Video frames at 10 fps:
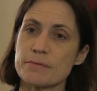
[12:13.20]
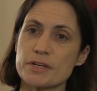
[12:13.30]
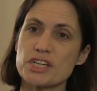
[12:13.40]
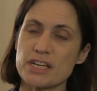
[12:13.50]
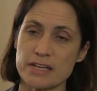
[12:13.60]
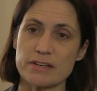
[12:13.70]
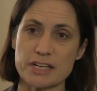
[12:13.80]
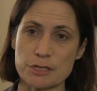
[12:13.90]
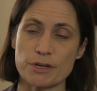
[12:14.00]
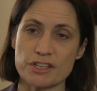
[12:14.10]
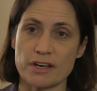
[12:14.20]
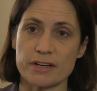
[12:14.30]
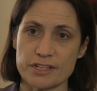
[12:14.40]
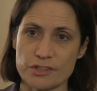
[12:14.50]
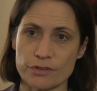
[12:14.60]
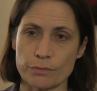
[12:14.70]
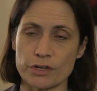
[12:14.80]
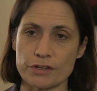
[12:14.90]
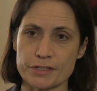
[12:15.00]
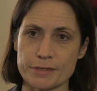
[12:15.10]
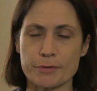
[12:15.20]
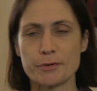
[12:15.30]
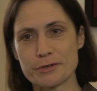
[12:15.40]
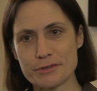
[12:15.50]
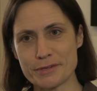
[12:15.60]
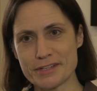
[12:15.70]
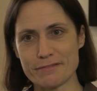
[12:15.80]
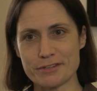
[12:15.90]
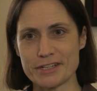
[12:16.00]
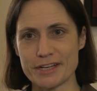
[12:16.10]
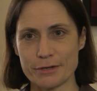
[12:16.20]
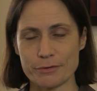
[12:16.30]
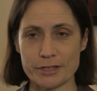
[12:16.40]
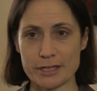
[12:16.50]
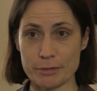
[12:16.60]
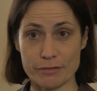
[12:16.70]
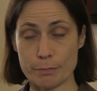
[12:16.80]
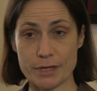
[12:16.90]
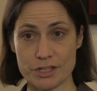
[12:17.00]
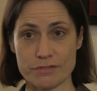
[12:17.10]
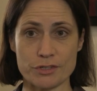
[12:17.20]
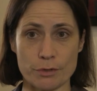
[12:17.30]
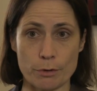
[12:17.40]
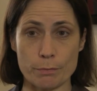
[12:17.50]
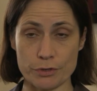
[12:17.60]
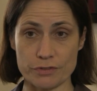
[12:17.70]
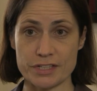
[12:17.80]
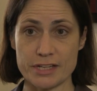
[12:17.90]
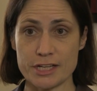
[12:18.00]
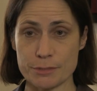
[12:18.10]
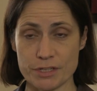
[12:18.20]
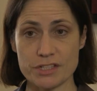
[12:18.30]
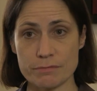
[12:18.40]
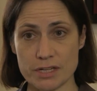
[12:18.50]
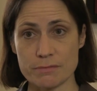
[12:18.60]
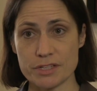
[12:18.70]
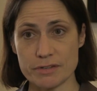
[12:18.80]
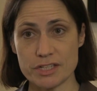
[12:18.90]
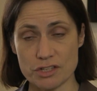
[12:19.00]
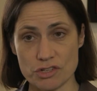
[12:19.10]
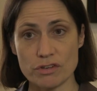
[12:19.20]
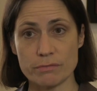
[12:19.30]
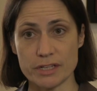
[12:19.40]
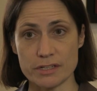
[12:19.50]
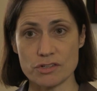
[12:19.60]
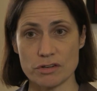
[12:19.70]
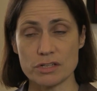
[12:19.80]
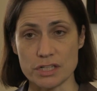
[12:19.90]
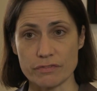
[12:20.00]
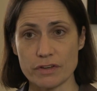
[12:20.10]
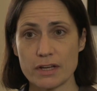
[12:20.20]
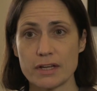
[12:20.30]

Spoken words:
and actually he expresses that in his own words. I mean, we always have to take with a little bit of a pinch of salt what Putin says, but sometimes it's extremely instructive.